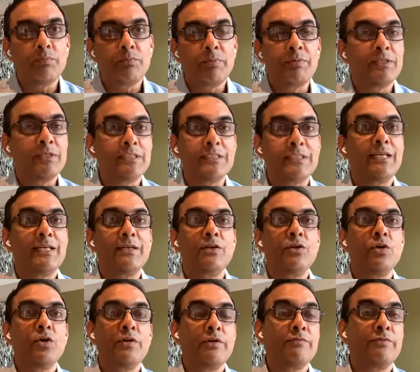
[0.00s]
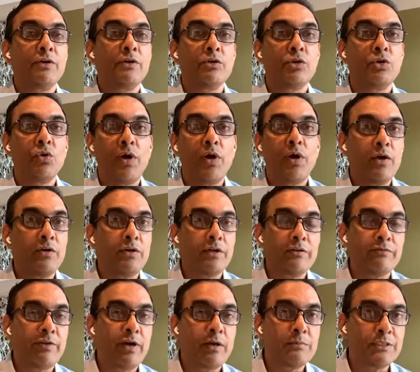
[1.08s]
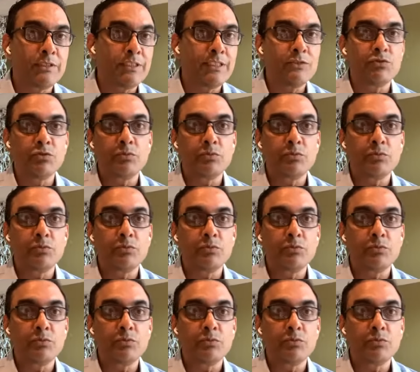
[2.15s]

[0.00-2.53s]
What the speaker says: people just didn't know if you could go out and if pharmacies